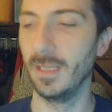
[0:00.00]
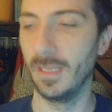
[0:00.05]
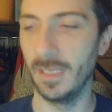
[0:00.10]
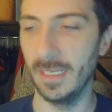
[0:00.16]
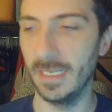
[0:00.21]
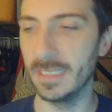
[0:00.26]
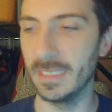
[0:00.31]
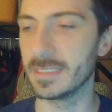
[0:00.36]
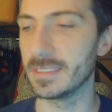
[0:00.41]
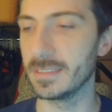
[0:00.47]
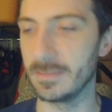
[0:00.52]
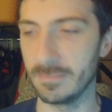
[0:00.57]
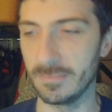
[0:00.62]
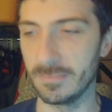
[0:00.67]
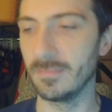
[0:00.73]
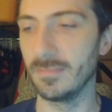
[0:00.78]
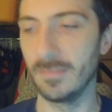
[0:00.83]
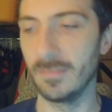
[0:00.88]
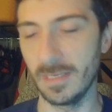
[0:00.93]

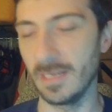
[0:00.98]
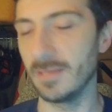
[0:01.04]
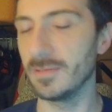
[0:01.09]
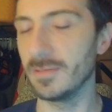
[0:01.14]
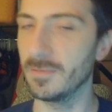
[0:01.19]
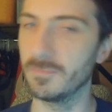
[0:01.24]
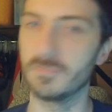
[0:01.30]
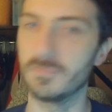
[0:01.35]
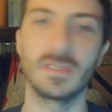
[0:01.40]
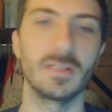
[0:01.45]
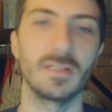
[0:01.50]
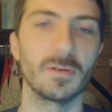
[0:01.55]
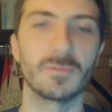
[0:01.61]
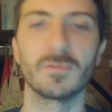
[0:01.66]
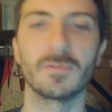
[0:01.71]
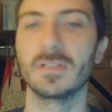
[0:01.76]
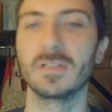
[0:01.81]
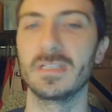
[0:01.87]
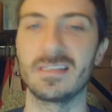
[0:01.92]
They look
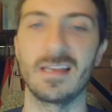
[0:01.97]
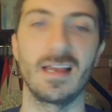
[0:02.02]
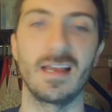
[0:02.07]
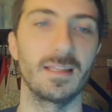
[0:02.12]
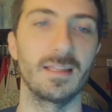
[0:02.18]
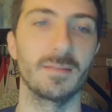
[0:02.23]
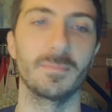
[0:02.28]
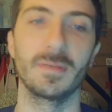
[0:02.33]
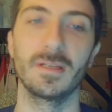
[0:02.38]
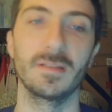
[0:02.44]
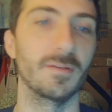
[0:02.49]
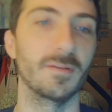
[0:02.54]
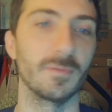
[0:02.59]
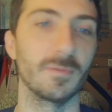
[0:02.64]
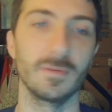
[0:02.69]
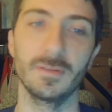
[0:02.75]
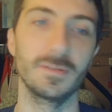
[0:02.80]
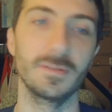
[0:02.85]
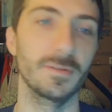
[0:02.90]
really solid, man. They
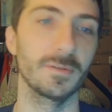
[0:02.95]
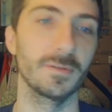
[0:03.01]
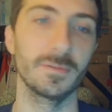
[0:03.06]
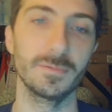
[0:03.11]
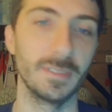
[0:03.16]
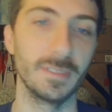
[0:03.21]
really do.